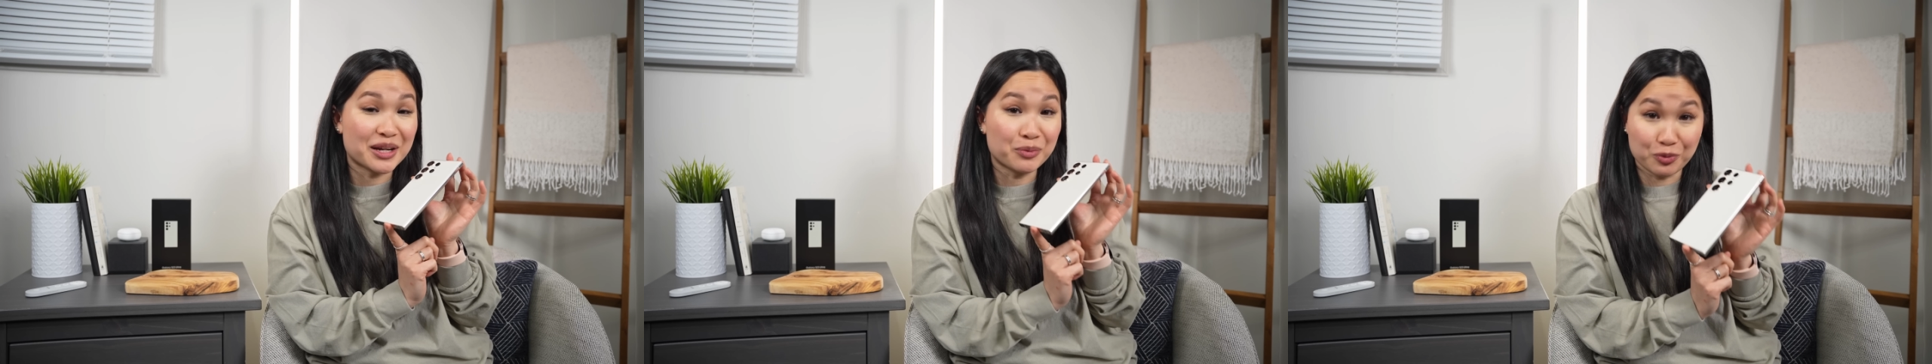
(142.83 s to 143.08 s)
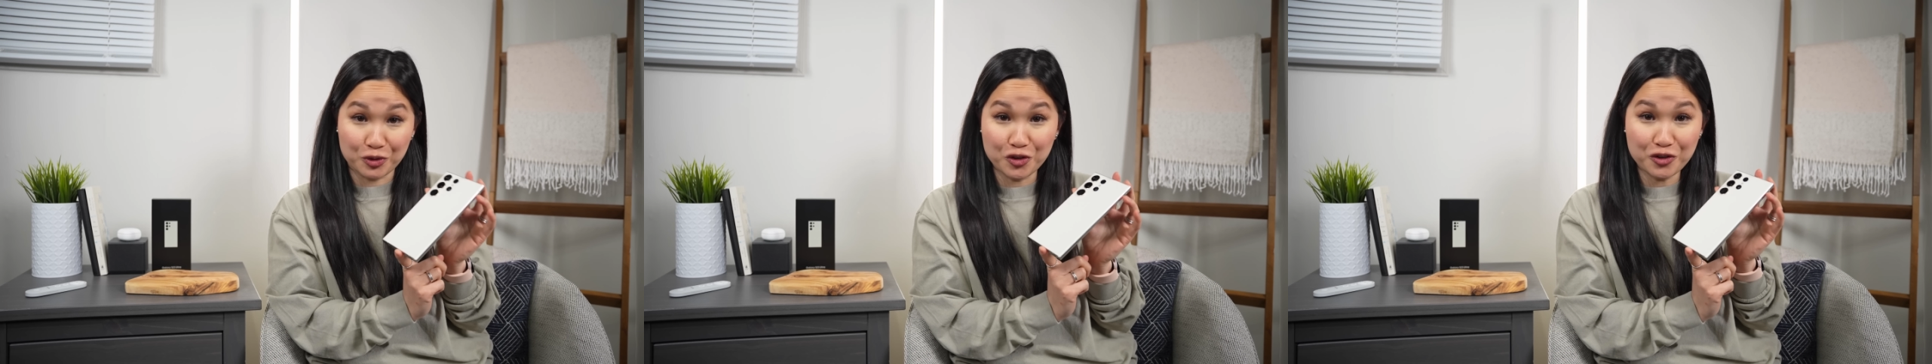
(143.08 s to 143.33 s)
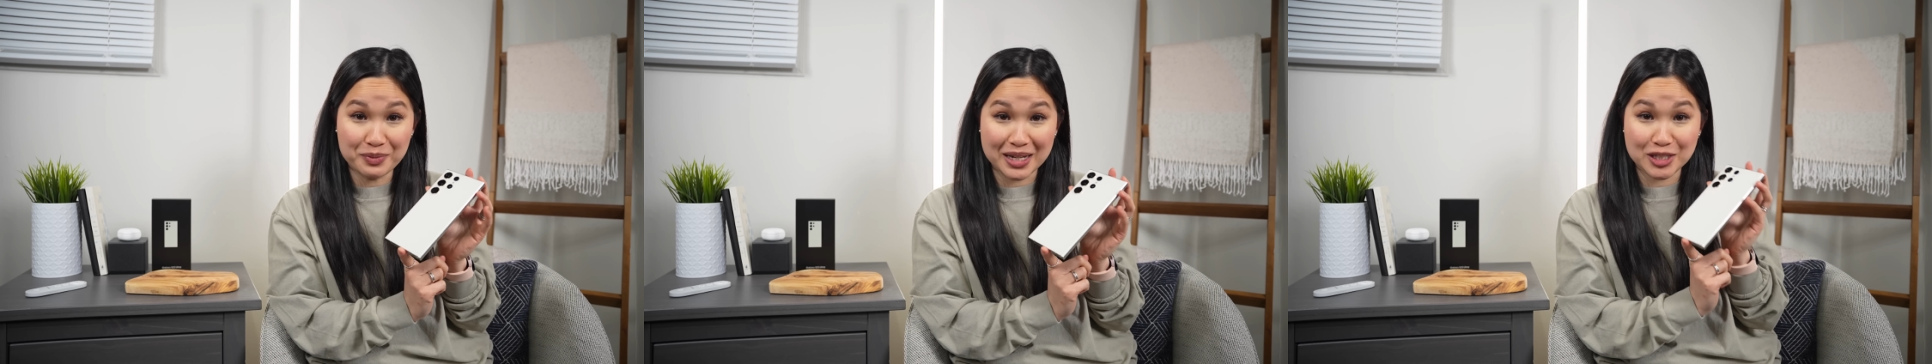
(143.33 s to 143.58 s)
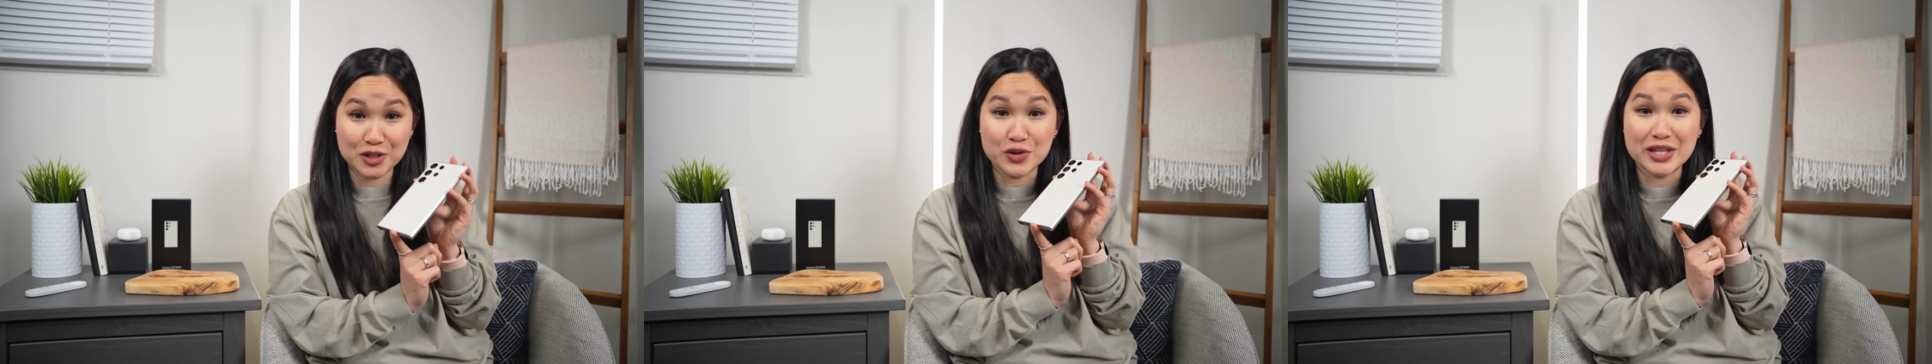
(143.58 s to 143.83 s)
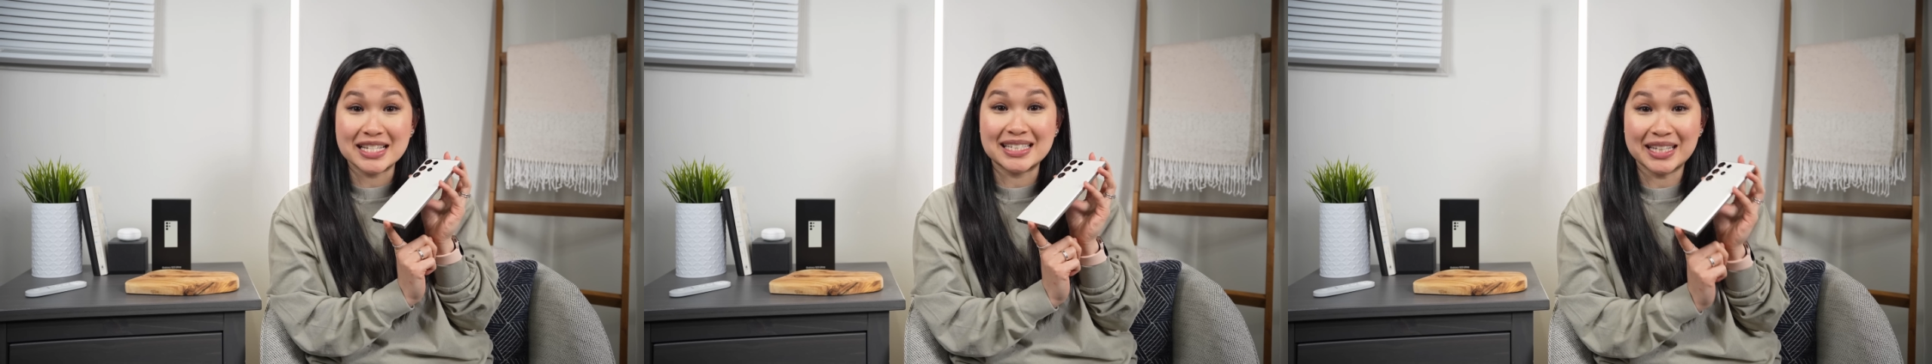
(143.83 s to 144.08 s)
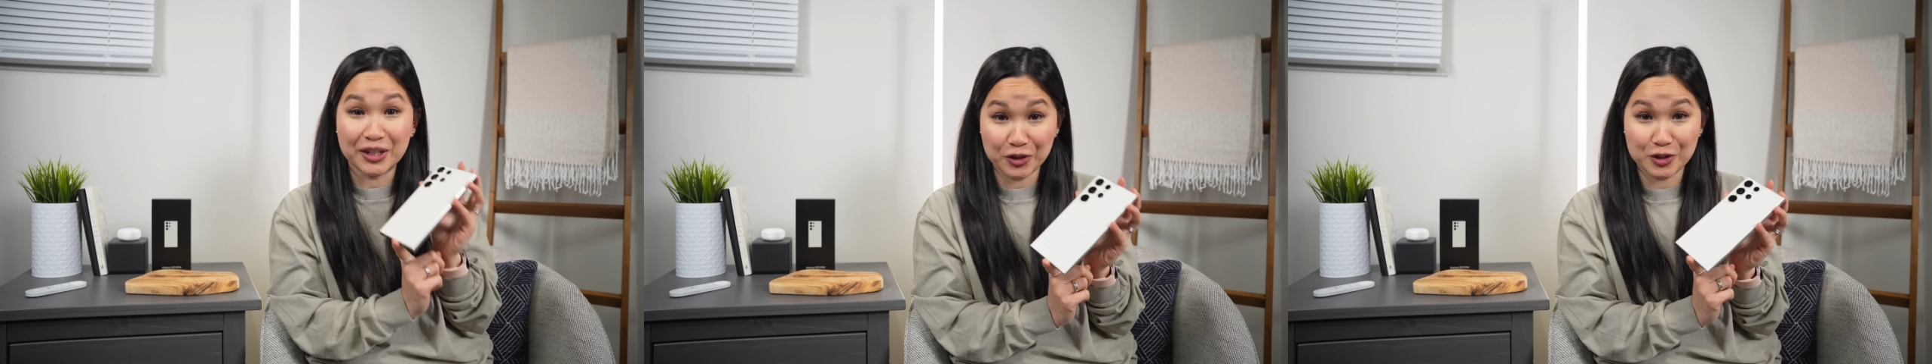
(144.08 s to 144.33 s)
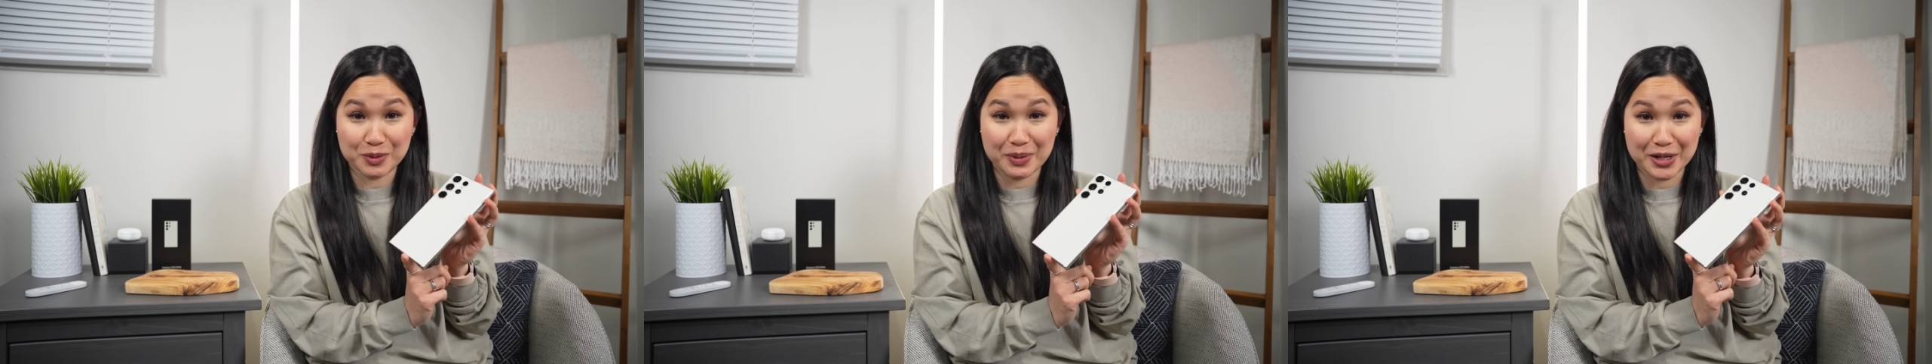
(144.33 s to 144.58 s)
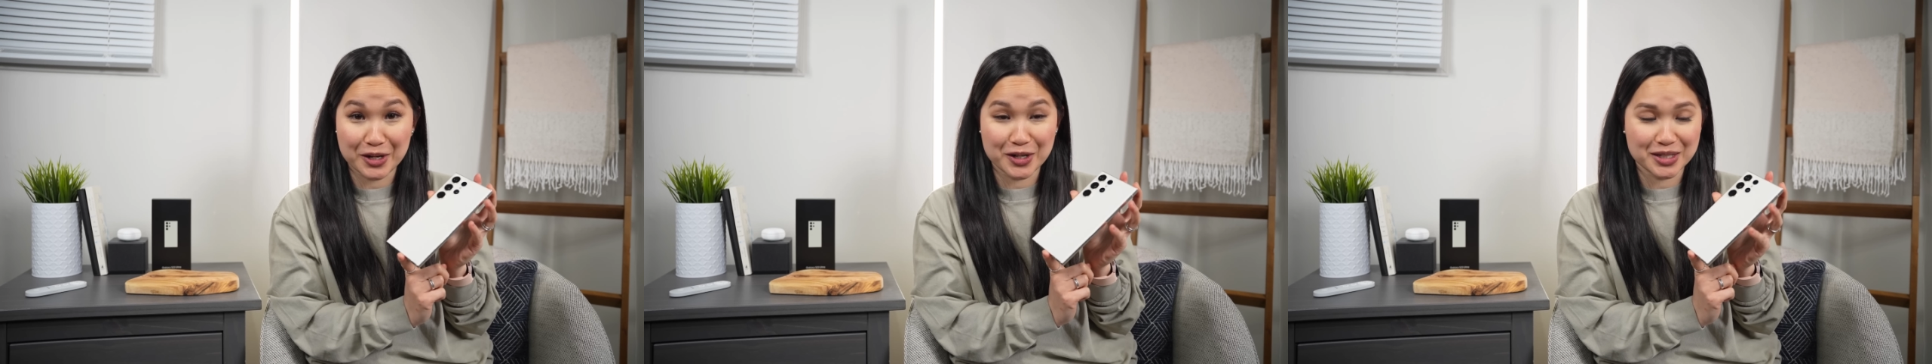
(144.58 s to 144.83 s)
improvement to the stereo
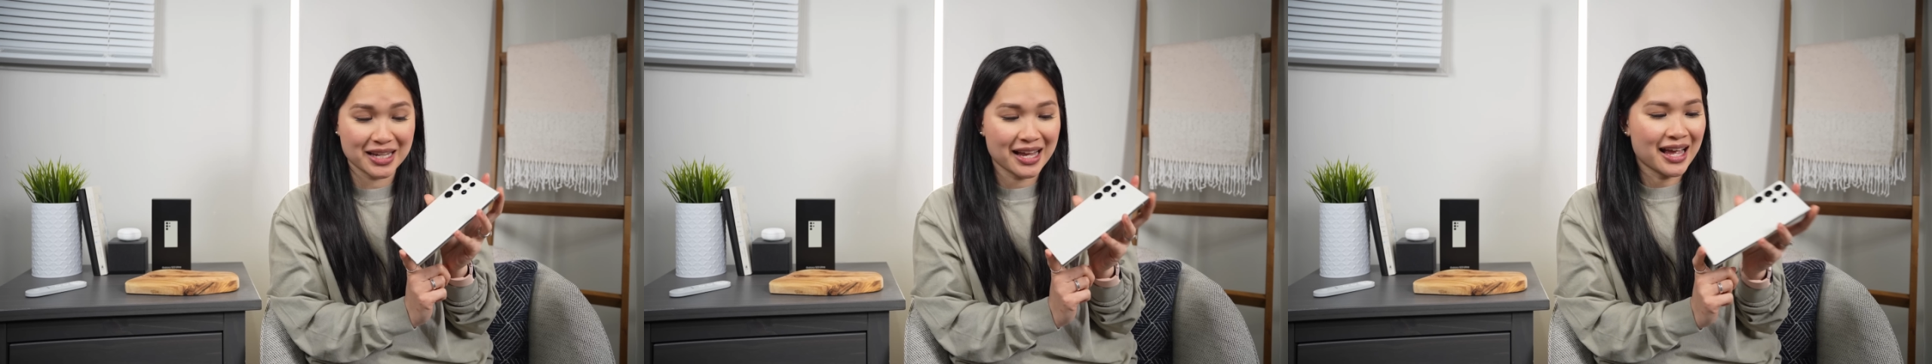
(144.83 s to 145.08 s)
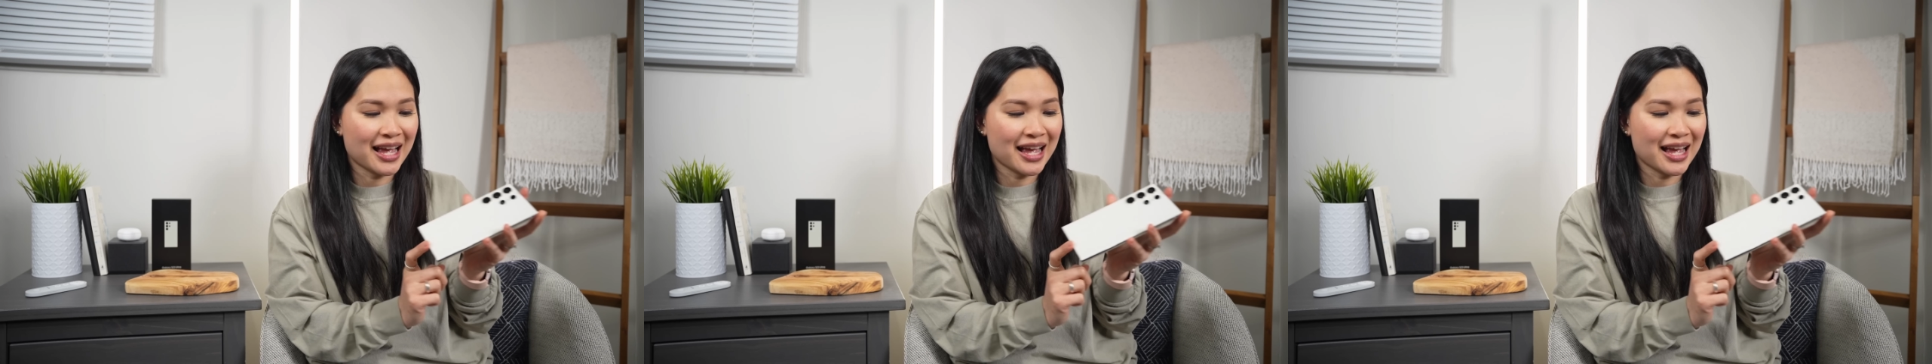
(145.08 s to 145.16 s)
speakers.